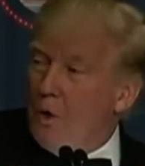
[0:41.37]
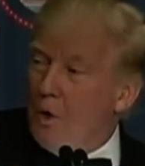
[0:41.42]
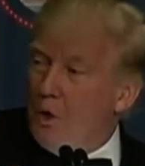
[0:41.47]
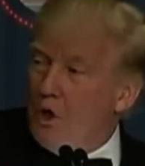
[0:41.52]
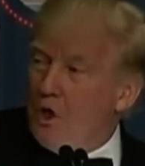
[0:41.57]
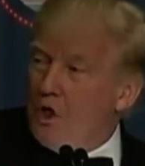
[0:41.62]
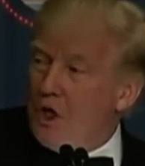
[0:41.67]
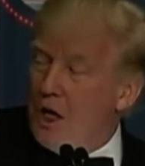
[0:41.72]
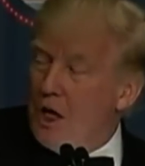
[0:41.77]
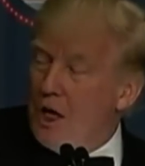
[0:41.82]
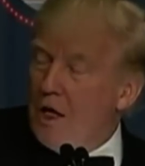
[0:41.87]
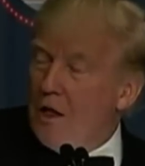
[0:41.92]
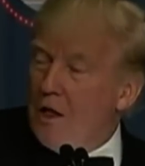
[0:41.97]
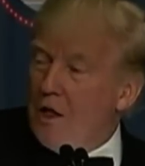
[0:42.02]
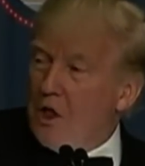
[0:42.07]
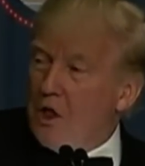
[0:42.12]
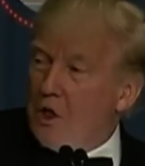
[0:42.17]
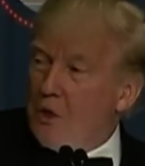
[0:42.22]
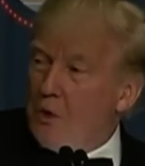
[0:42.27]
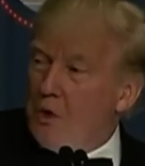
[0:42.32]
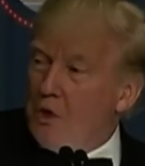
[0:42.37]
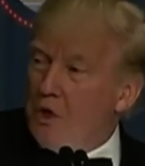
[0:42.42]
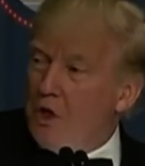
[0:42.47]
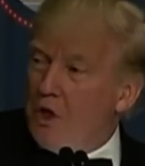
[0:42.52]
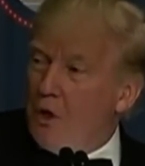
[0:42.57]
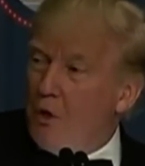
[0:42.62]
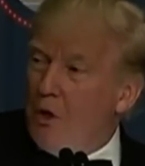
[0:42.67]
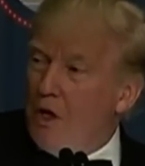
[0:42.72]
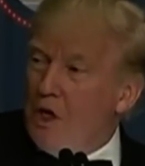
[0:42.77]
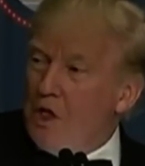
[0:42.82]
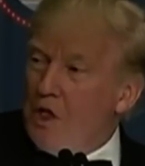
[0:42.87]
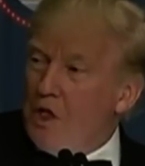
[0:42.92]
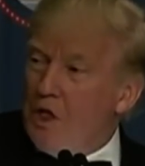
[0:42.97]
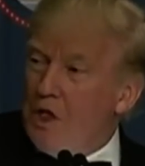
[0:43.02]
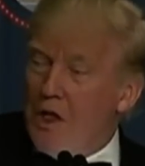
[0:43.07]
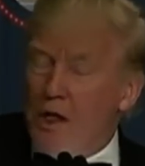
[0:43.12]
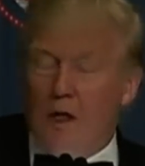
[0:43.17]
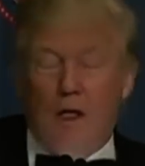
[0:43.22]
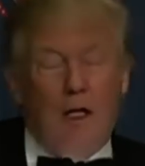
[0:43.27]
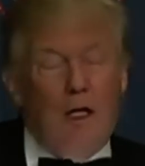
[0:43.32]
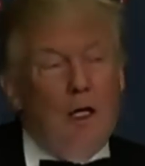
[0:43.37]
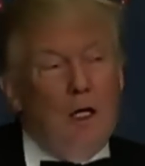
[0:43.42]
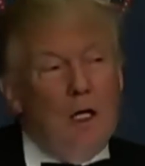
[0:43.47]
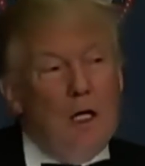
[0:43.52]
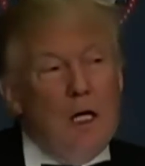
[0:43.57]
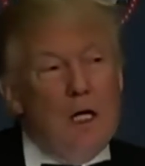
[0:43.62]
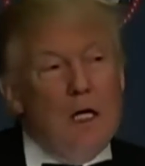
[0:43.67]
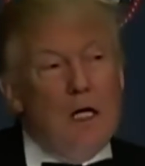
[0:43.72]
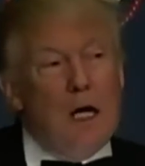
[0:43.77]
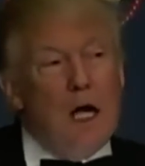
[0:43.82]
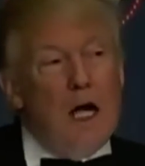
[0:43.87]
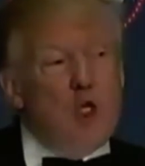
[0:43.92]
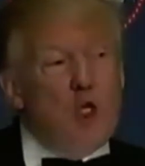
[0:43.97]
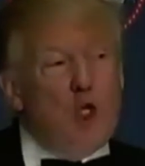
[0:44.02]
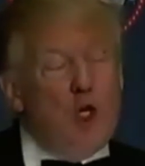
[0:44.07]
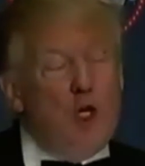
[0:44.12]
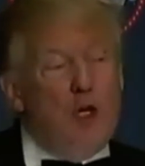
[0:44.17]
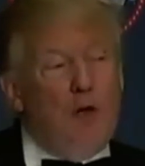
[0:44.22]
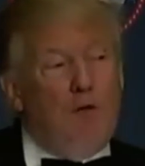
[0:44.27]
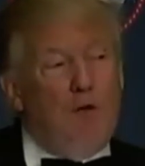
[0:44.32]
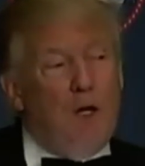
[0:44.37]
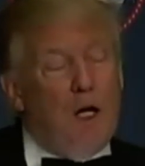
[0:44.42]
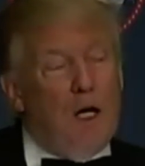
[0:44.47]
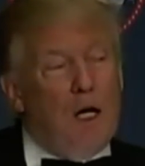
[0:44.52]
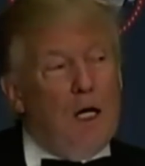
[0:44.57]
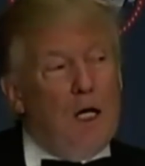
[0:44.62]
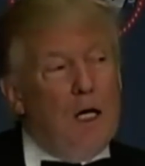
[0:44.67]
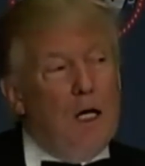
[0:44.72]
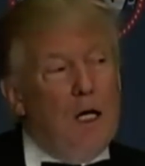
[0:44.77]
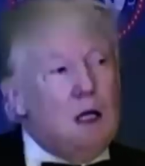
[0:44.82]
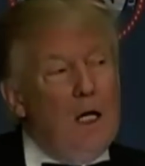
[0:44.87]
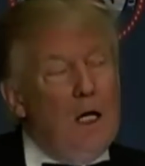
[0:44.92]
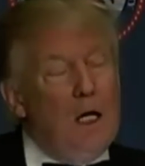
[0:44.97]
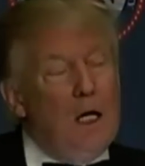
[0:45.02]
would say that this was a crazy deal, and I shouldn't have done it.